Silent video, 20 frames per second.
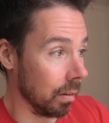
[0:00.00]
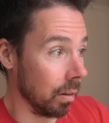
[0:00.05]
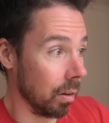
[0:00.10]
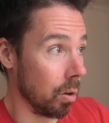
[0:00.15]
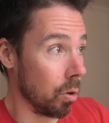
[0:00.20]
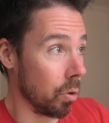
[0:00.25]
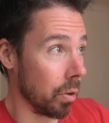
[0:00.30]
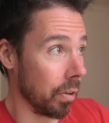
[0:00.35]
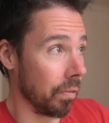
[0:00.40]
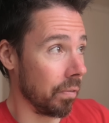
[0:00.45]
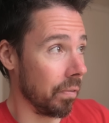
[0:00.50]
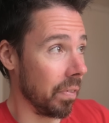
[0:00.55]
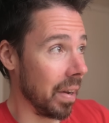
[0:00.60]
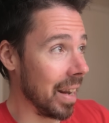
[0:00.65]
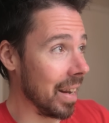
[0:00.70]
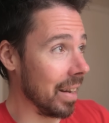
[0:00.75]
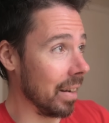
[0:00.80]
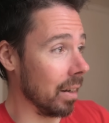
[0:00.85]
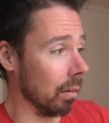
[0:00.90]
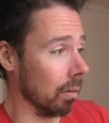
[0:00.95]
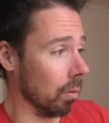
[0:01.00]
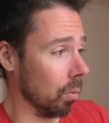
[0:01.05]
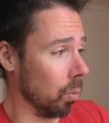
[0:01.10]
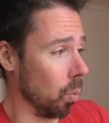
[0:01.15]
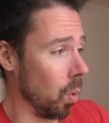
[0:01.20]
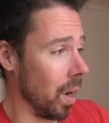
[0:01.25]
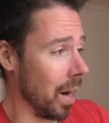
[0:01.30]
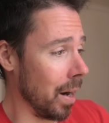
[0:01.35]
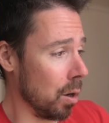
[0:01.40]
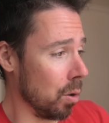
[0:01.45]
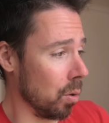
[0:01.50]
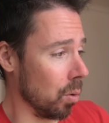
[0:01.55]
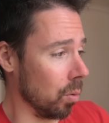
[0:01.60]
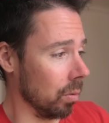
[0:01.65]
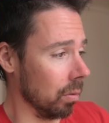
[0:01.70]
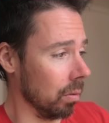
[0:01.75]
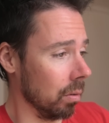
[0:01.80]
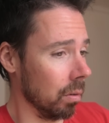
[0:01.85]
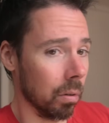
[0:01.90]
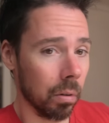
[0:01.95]
Oh, the fan. Wow.
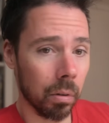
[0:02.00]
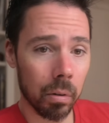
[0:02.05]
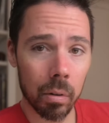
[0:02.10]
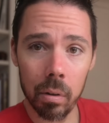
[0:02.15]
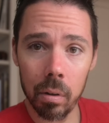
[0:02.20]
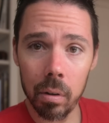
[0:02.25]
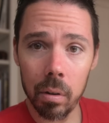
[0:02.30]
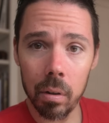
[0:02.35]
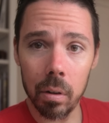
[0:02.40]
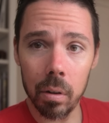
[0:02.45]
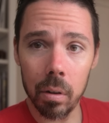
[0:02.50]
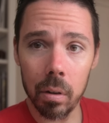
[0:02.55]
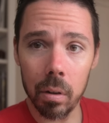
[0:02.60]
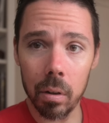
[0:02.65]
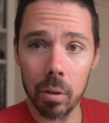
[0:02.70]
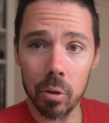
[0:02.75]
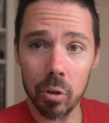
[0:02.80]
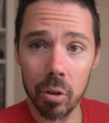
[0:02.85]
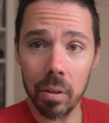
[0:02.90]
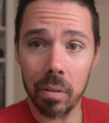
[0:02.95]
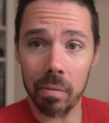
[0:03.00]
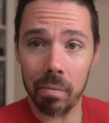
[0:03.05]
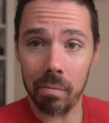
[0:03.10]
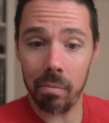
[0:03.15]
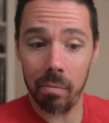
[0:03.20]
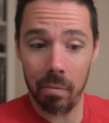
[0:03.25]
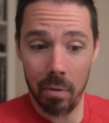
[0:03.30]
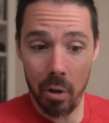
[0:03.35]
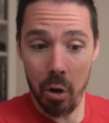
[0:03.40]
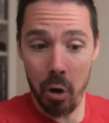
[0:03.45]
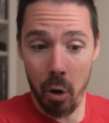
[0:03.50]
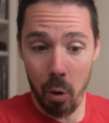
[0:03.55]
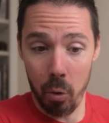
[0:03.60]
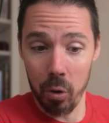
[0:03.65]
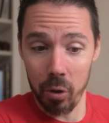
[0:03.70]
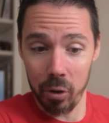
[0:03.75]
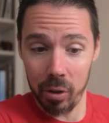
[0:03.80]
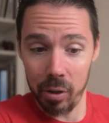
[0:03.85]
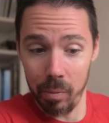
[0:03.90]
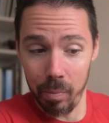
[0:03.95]
There's a
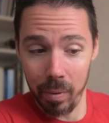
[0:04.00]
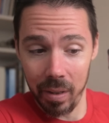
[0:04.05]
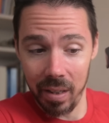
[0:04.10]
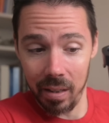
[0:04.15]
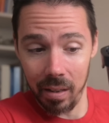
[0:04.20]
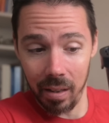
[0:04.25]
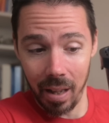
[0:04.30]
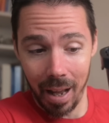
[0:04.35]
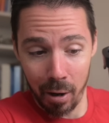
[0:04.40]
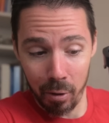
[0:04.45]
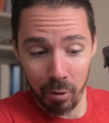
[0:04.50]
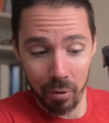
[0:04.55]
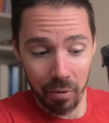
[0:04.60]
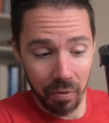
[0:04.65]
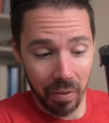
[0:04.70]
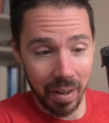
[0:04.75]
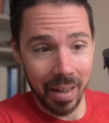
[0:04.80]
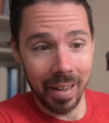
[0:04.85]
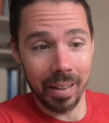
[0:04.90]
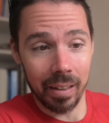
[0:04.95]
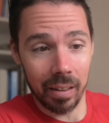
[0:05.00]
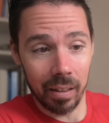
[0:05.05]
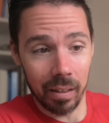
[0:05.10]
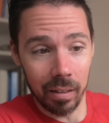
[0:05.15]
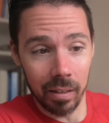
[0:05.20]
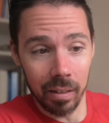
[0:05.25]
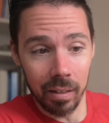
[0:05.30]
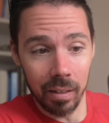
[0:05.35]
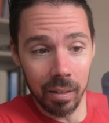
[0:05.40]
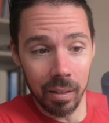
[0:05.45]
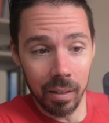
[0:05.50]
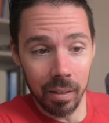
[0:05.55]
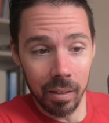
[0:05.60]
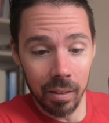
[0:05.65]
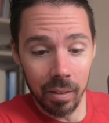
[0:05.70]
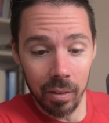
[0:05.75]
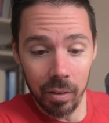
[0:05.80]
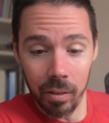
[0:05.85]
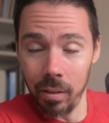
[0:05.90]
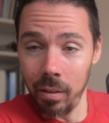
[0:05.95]
noticeably loud fan.
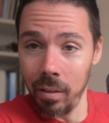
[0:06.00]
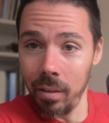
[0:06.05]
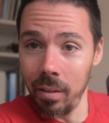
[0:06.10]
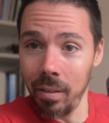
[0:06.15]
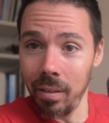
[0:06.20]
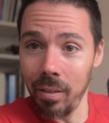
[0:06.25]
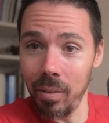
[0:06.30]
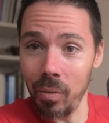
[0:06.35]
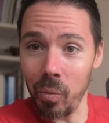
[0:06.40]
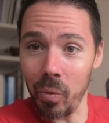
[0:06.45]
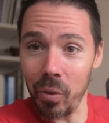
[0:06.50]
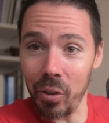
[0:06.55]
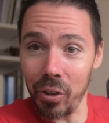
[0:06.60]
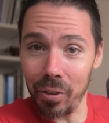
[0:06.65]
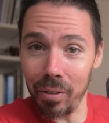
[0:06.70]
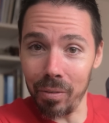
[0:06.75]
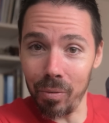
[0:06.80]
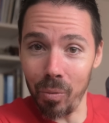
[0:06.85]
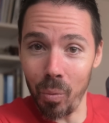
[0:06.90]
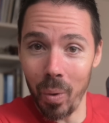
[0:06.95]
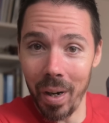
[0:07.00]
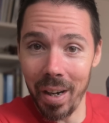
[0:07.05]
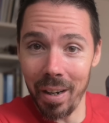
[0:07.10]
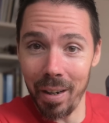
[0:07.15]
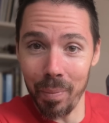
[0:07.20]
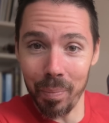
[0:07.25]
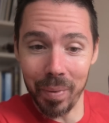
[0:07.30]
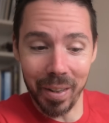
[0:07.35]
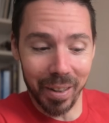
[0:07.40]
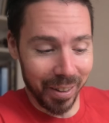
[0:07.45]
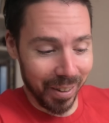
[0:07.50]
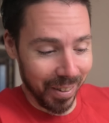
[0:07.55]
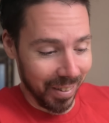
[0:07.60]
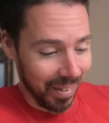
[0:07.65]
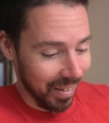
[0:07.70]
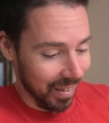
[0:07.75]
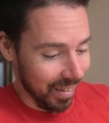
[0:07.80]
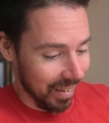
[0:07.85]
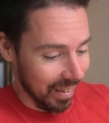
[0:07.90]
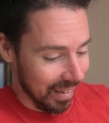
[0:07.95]
When you're way up there,
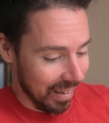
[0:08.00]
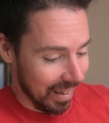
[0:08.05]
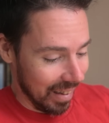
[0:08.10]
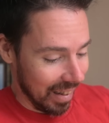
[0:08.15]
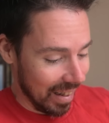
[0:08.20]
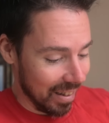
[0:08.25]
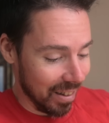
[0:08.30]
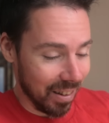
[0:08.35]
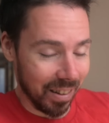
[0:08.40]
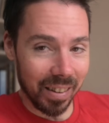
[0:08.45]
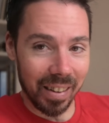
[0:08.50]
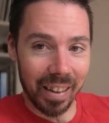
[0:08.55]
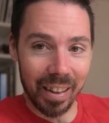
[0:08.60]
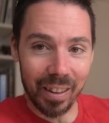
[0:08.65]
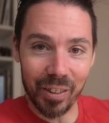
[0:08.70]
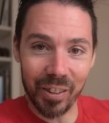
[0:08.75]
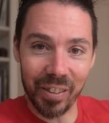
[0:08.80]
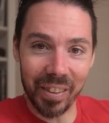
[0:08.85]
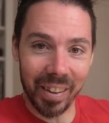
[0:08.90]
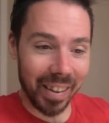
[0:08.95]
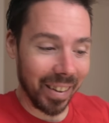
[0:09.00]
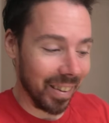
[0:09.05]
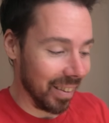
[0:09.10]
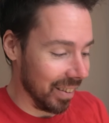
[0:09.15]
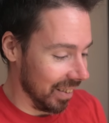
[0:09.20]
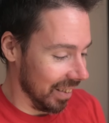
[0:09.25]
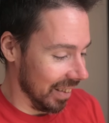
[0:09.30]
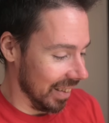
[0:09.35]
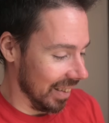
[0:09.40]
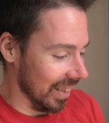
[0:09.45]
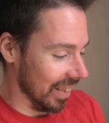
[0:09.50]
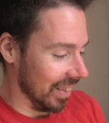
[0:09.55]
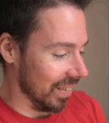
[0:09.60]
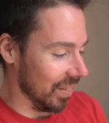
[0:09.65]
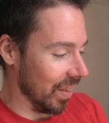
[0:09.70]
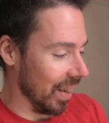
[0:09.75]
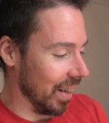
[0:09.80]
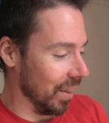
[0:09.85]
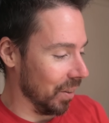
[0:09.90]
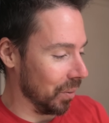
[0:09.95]
that's a downside.
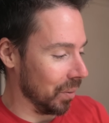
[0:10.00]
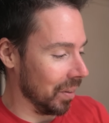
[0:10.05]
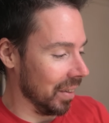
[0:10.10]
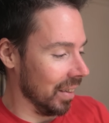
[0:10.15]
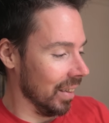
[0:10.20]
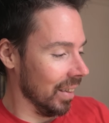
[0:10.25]
Wow.